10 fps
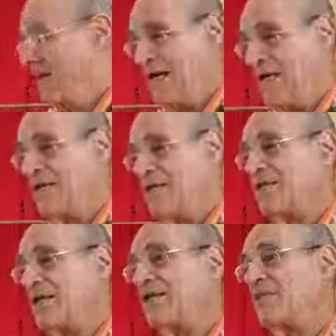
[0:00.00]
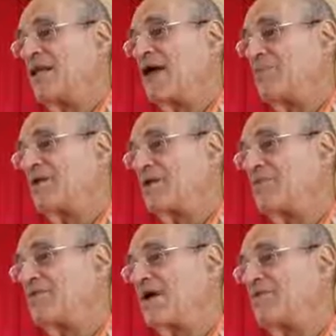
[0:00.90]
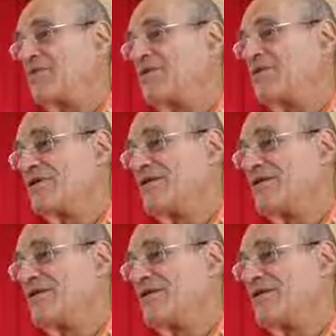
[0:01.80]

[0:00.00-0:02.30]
And they lived happily ever after.